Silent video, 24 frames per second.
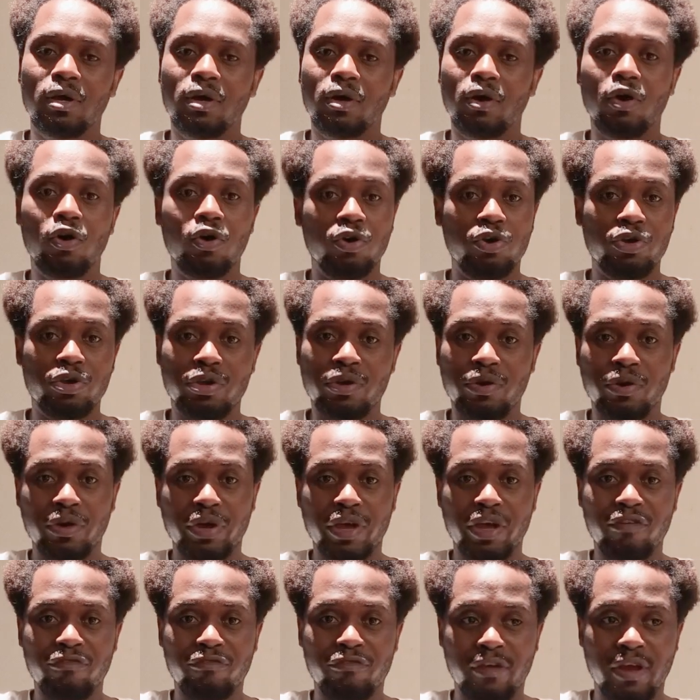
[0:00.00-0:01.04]
or you don't
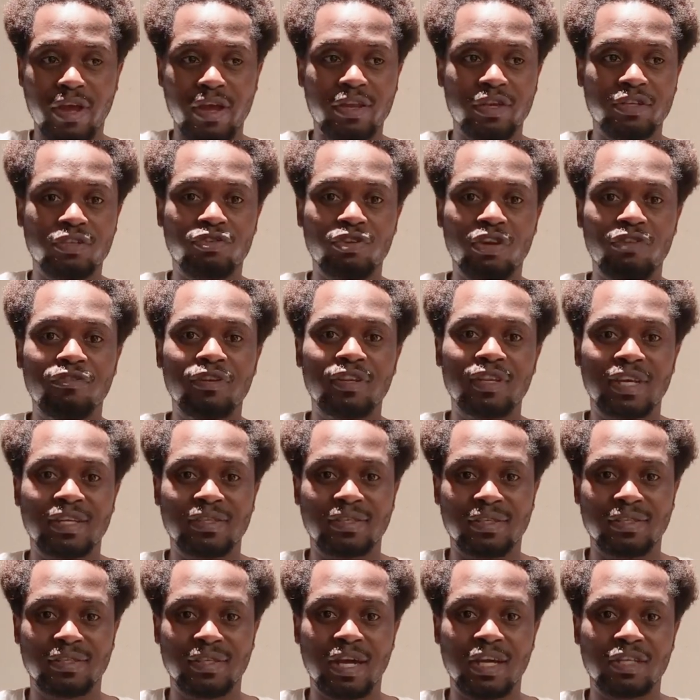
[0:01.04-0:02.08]
have any driving
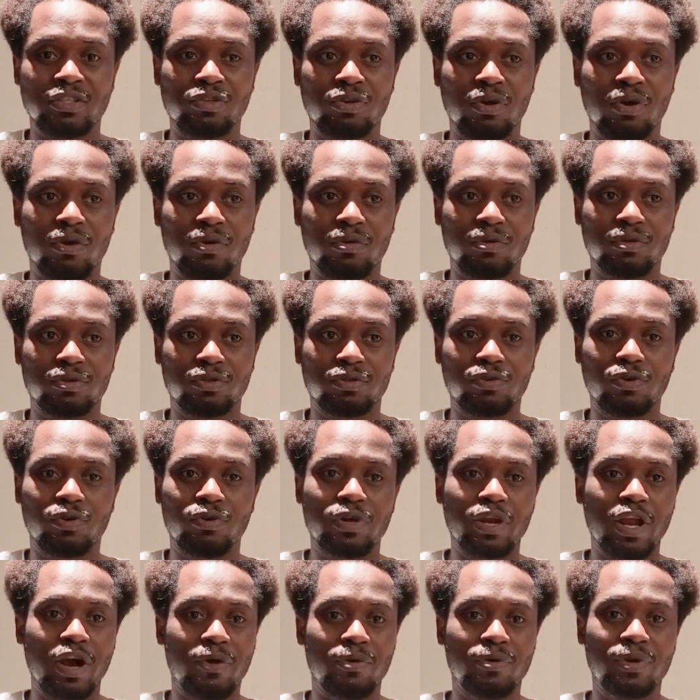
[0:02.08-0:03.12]
license at all. So
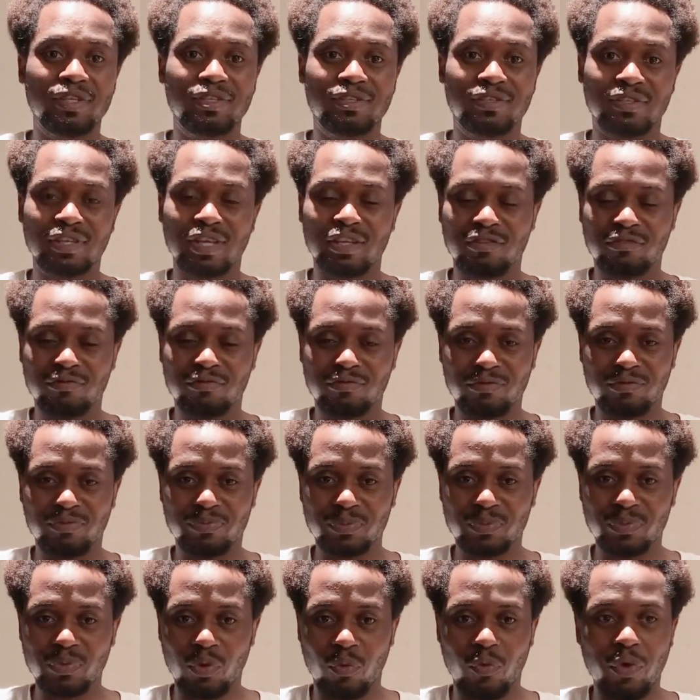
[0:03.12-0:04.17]
now let's start
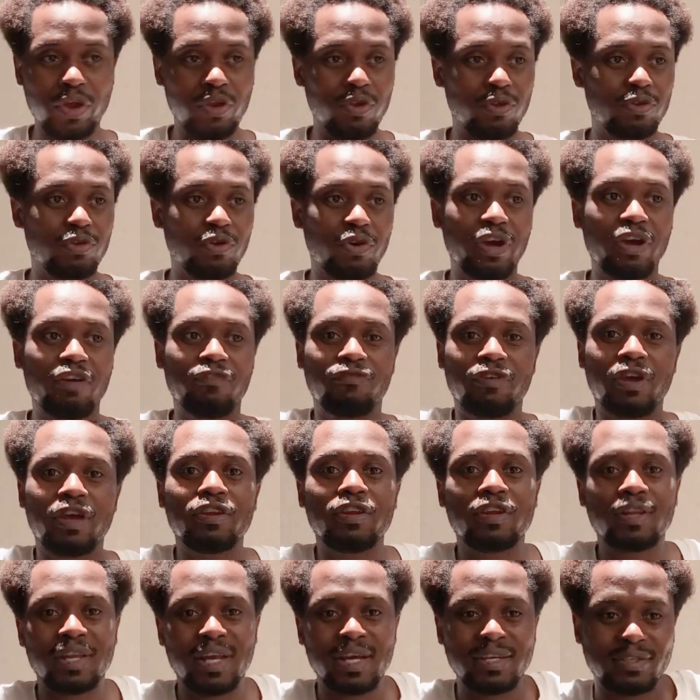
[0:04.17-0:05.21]
when you don't have any
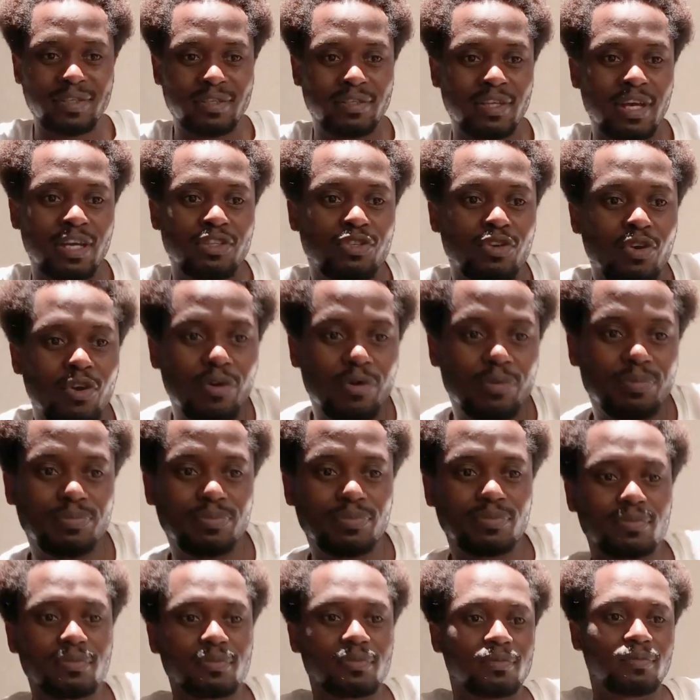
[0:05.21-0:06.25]
license at all,
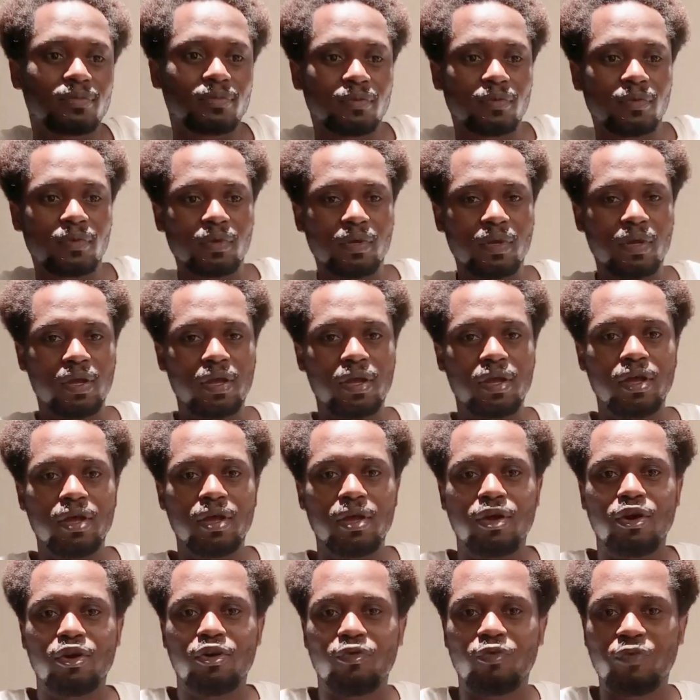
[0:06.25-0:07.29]

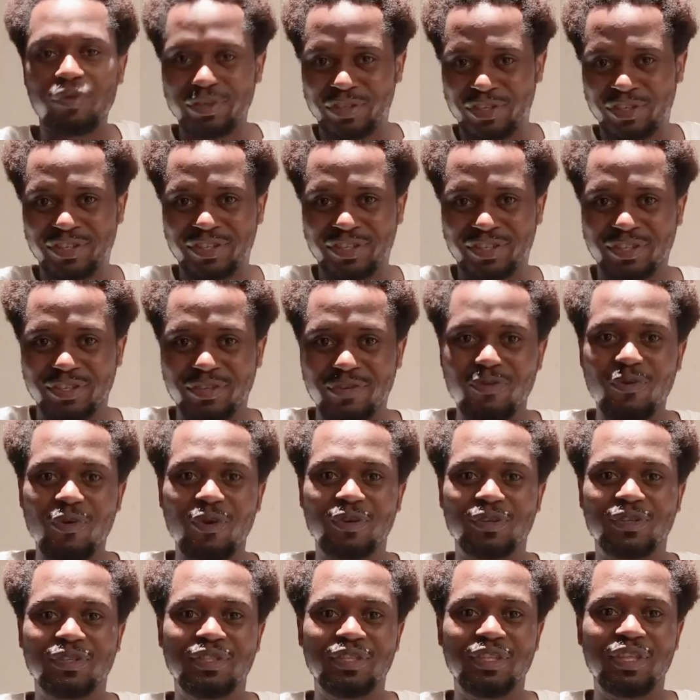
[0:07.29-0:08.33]
which
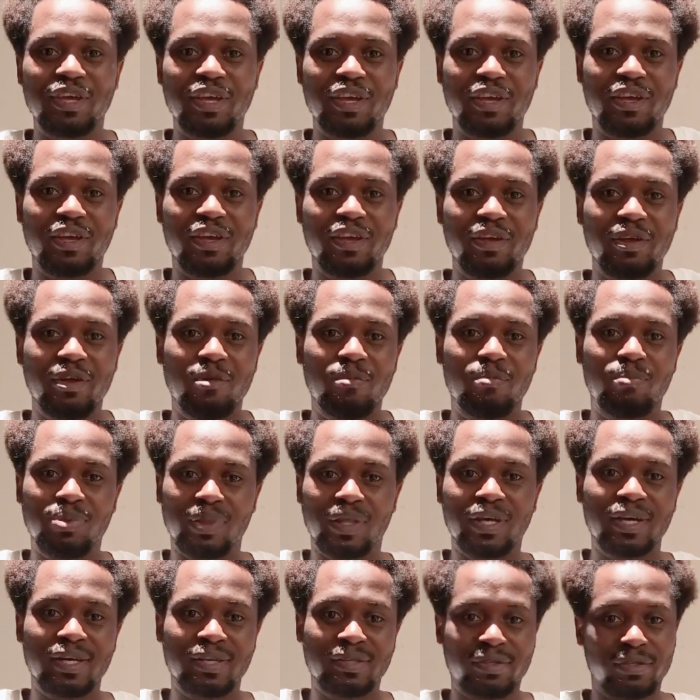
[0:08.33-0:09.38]
was the
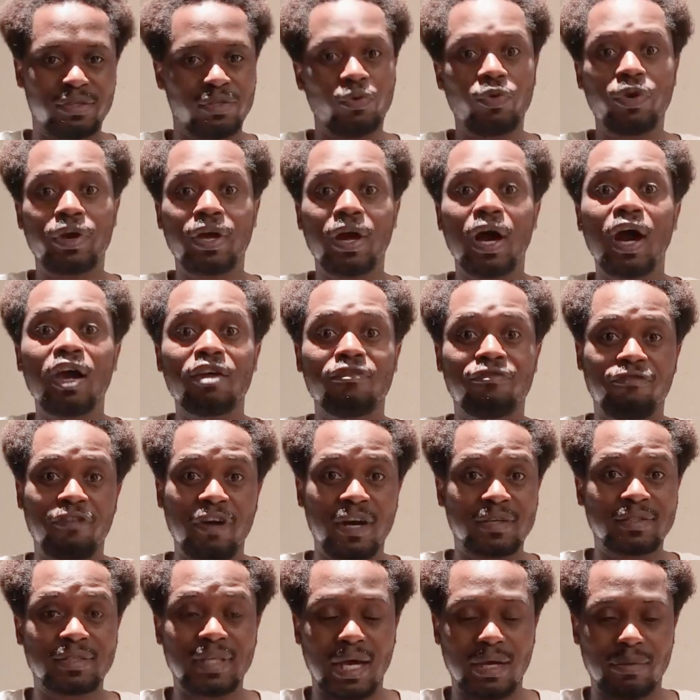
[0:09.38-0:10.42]
place where I
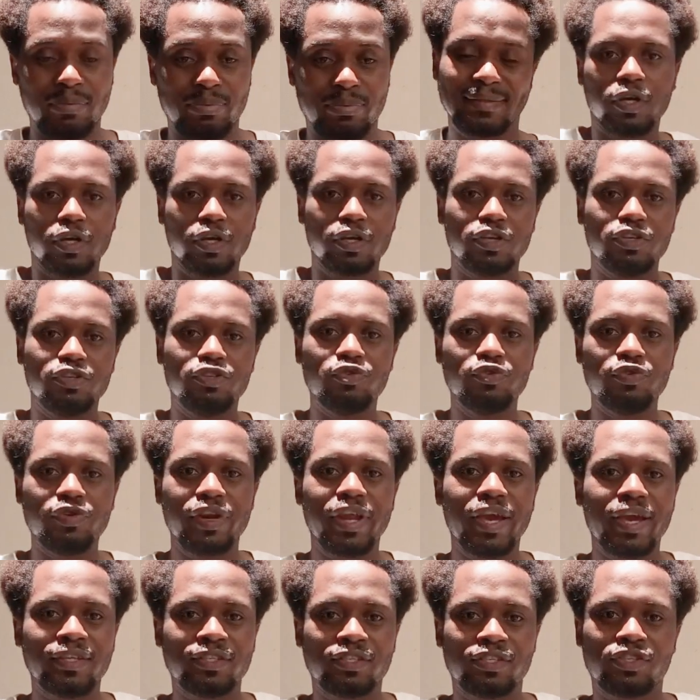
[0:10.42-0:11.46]
fucked up. You
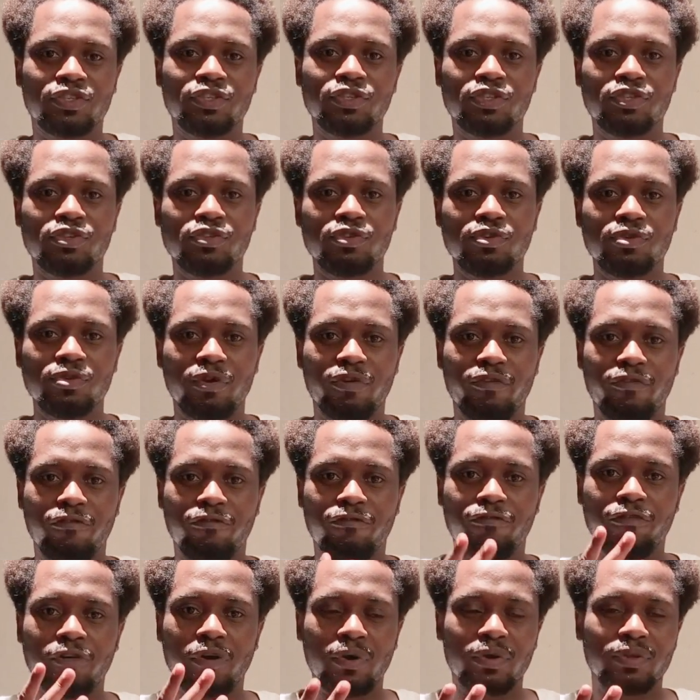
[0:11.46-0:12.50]
need to do
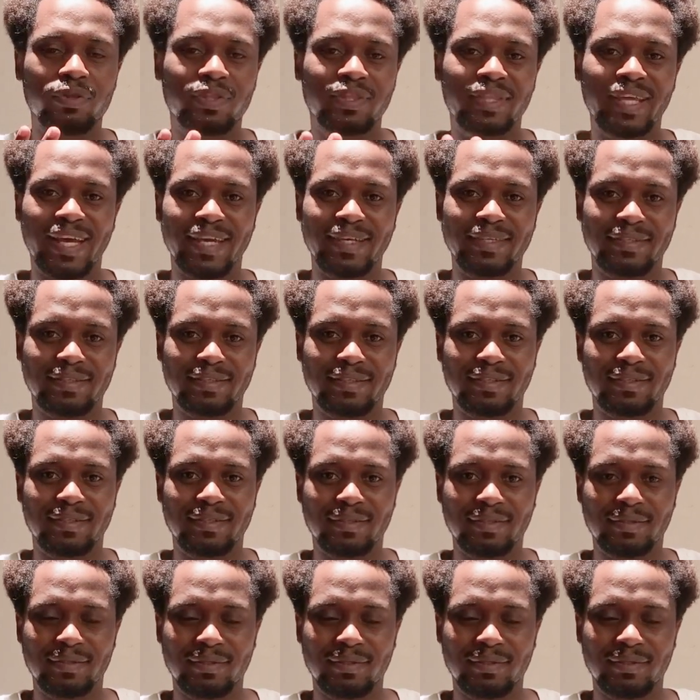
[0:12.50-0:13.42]
4 tests.